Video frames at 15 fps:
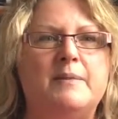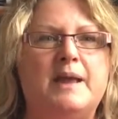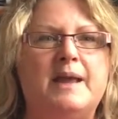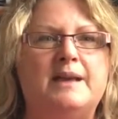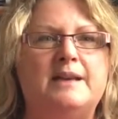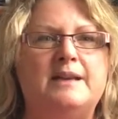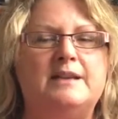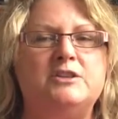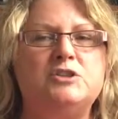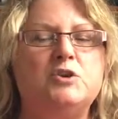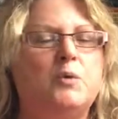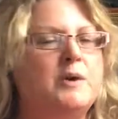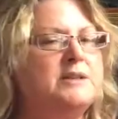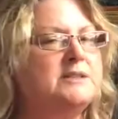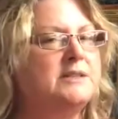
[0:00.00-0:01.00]
any
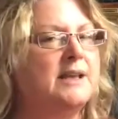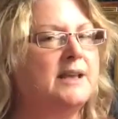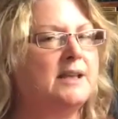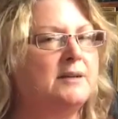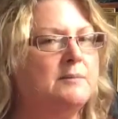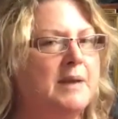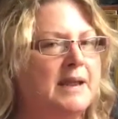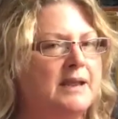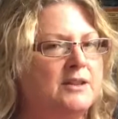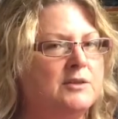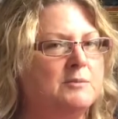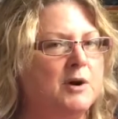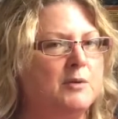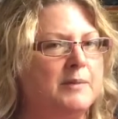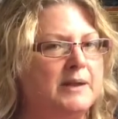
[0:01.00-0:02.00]
choice they could make in
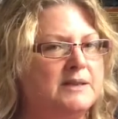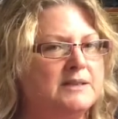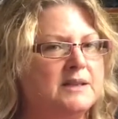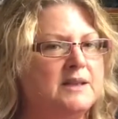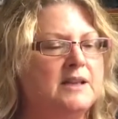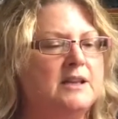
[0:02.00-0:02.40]
the moment.